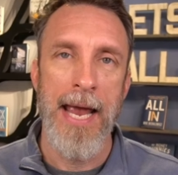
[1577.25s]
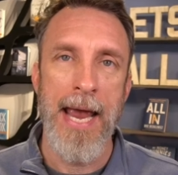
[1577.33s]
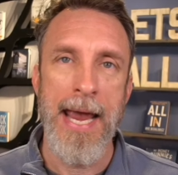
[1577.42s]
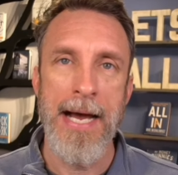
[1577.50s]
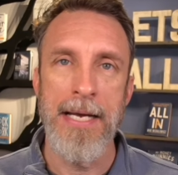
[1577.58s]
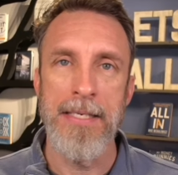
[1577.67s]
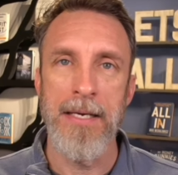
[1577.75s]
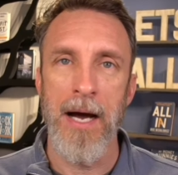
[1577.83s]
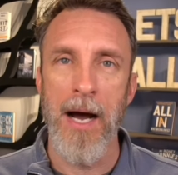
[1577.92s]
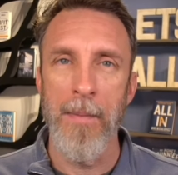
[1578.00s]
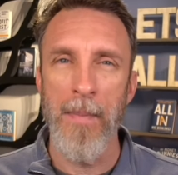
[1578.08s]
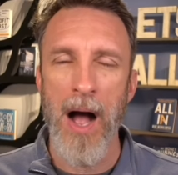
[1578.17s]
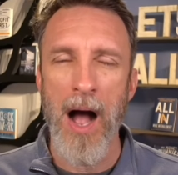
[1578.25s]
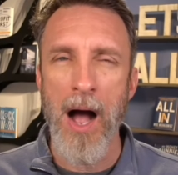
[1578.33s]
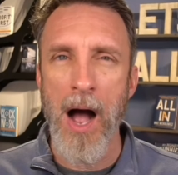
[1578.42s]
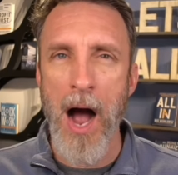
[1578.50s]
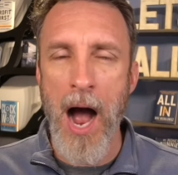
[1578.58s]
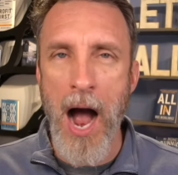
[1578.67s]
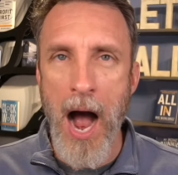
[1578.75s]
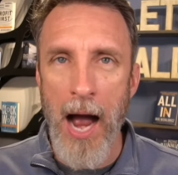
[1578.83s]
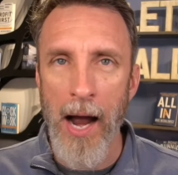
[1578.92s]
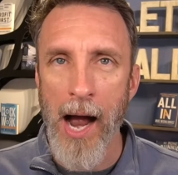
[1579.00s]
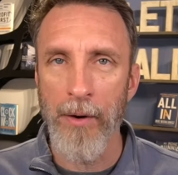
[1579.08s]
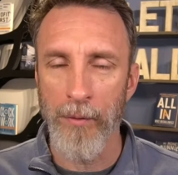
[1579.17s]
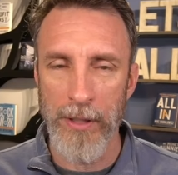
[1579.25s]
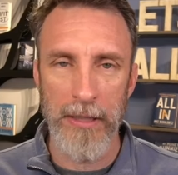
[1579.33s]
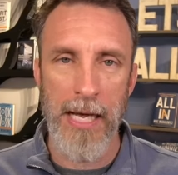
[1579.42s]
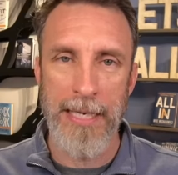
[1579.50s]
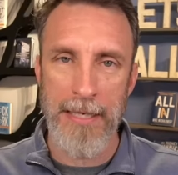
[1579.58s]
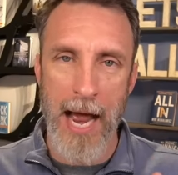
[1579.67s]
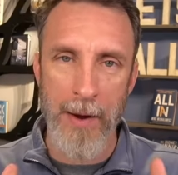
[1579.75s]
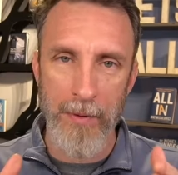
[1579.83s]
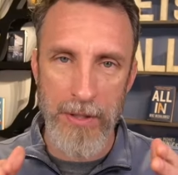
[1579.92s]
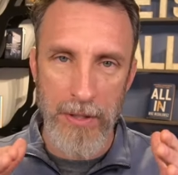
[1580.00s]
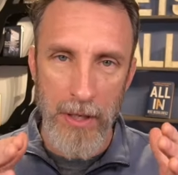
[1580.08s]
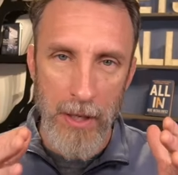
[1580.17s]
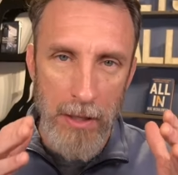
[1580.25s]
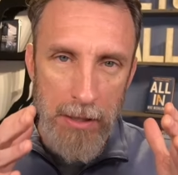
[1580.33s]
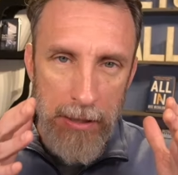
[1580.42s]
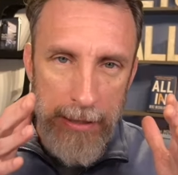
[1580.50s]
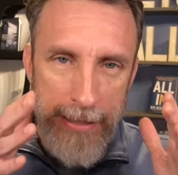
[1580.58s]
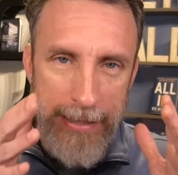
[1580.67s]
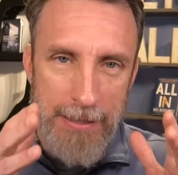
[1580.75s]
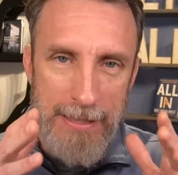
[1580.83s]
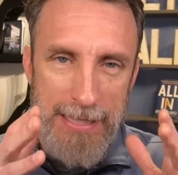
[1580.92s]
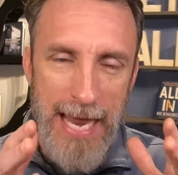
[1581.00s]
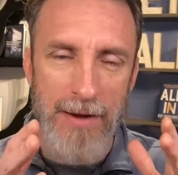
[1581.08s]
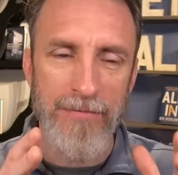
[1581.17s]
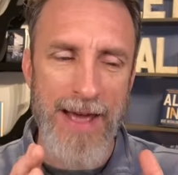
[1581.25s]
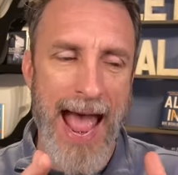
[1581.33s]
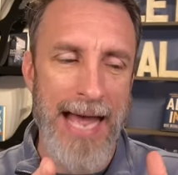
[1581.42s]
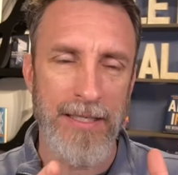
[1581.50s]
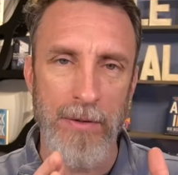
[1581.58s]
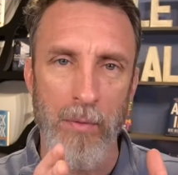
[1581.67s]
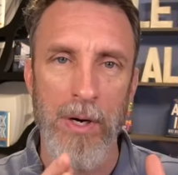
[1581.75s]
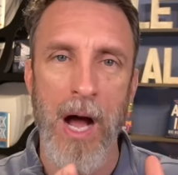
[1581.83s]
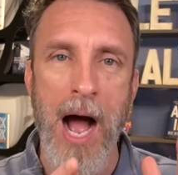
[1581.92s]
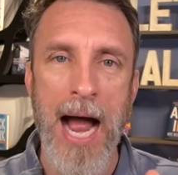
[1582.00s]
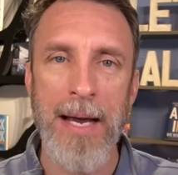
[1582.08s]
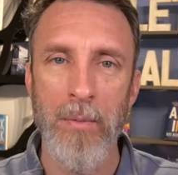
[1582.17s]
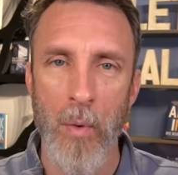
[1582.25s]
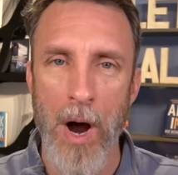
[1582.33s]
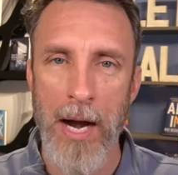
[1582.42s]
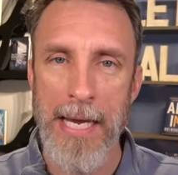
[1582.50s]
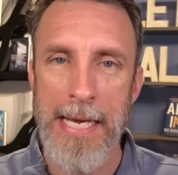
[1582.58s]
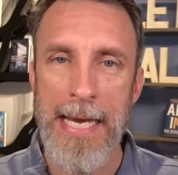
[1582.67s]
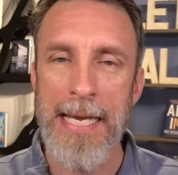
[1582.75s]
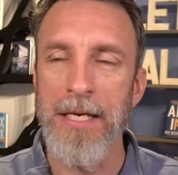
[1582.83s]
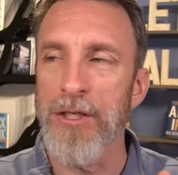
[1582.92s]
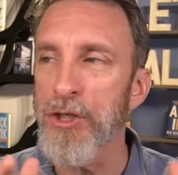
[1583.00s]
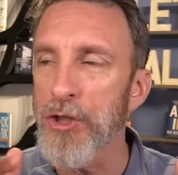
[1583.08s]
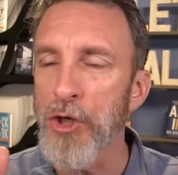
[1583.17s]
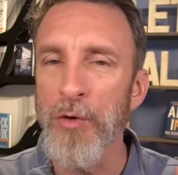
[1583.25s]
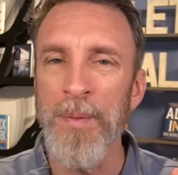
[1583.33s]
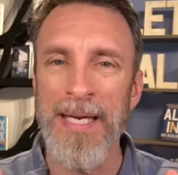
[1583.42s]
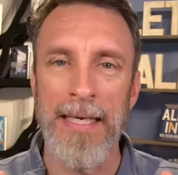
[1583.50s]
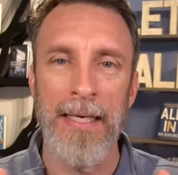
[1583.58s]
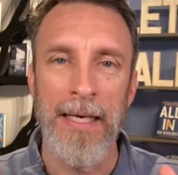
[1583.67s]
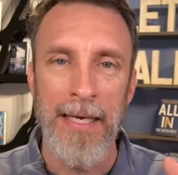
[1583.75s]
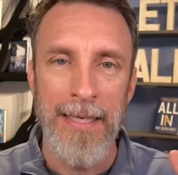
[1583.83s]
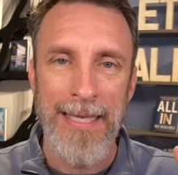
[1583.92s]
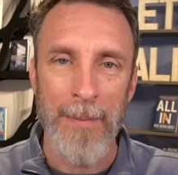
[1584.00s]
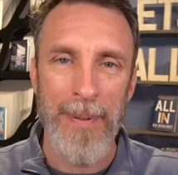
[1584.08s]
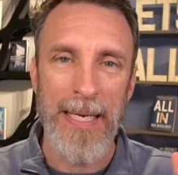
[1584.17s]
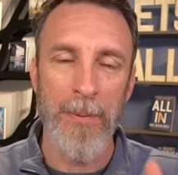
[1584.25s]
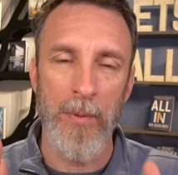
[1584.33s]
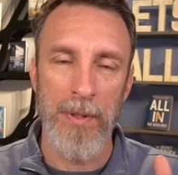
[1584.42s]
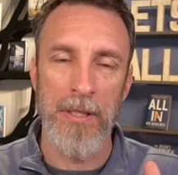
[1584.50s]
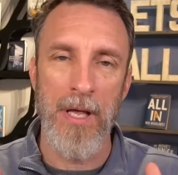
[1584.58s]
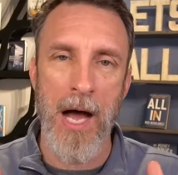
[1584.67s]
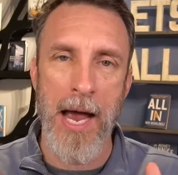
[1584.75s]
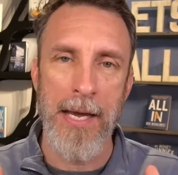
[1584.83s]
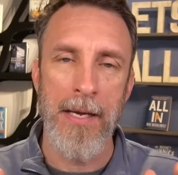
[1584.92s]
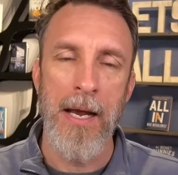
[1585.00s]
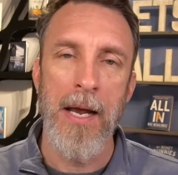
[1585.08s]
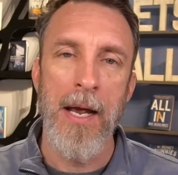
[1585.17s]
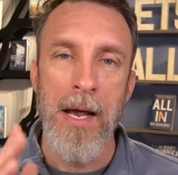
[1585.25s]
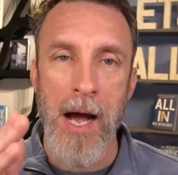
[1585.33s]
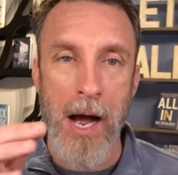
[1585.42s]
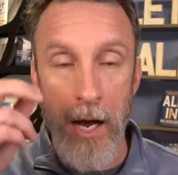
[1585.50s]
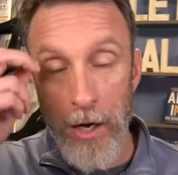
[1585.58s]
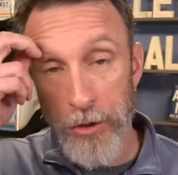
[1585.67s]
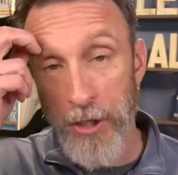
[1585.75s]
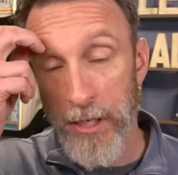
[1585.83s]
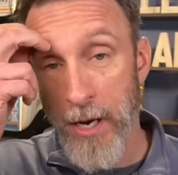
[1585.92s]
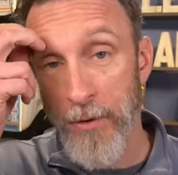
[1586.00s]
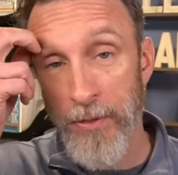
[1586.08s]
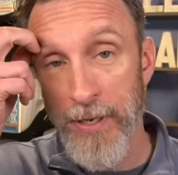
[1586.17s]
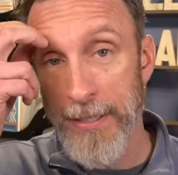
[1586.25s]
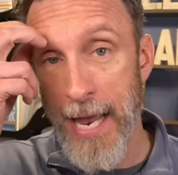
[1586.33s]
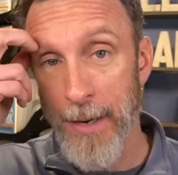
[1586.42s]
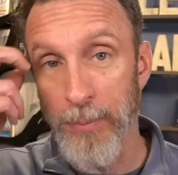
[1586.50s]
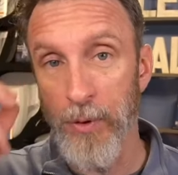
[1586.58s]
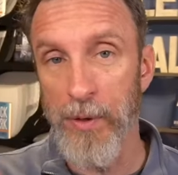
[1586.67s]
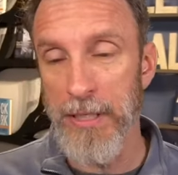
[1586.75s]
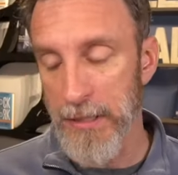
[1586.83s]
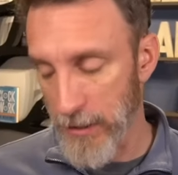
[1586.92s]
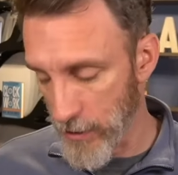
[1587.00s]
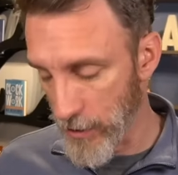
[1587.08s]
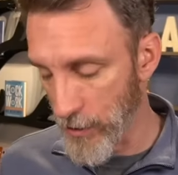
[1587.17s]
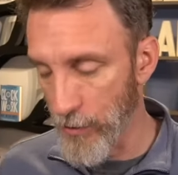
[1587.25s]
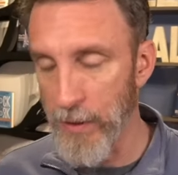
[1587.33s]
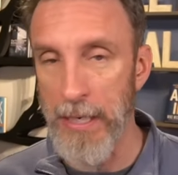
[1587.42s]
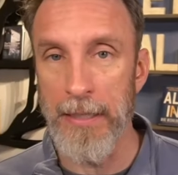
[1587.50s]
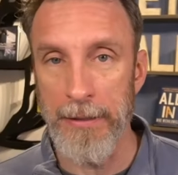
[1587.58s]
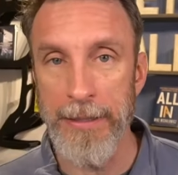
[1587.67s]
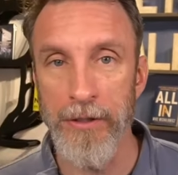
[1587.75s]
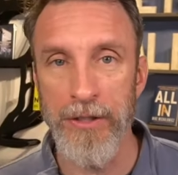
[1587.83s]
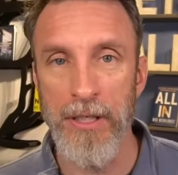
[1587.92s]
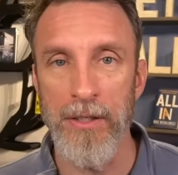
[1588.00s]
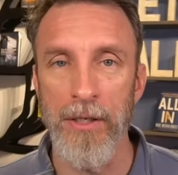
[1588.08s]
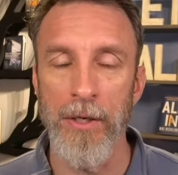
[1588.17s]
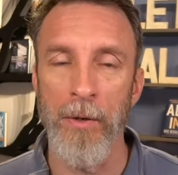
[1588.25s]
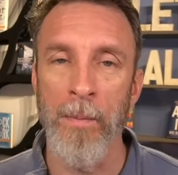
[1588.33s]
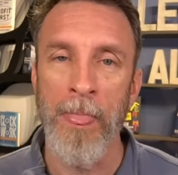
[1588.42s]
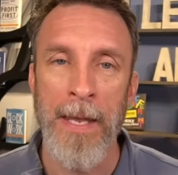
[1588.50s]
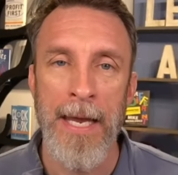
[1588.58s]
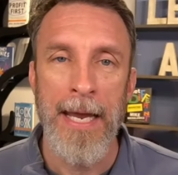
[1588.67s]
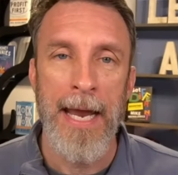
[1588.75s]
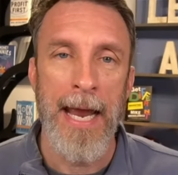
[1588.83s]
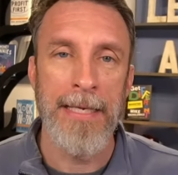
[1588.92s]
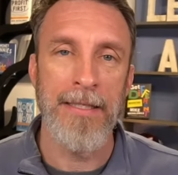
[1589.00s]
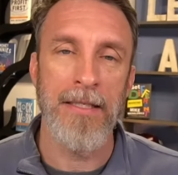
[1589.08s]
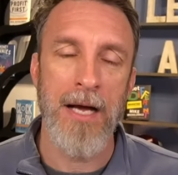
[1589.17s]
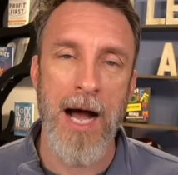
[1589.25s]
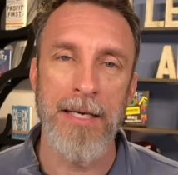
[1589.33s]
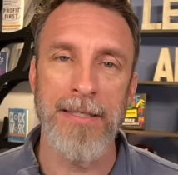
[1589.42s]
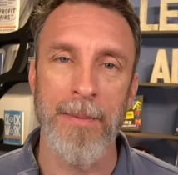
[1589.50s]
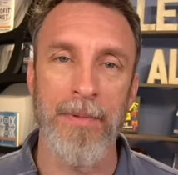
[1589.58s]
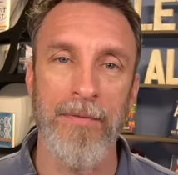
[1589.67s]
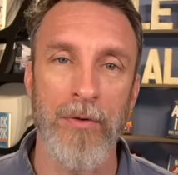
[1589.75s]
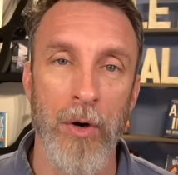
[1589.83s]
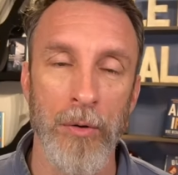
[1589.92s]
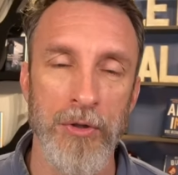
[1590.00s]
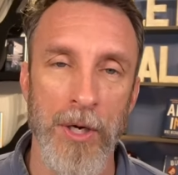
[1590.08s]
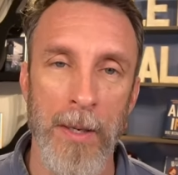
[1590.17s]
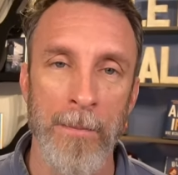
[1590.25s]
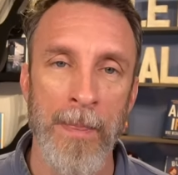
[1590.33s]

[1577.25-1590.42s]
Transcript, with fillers: and um, I, I realize I was steadfast in what I wanted and assuming that people would align. I'll share another thing that employees can do and, and leaders mm-hmm. can do, and it's this concept of culture.